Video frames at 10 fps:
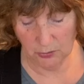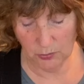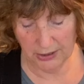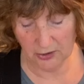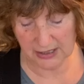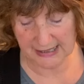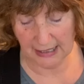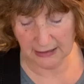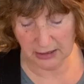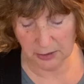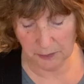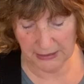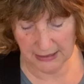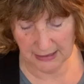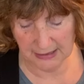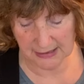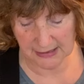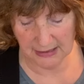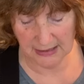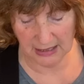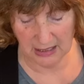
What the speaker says: We are cyclic beings in a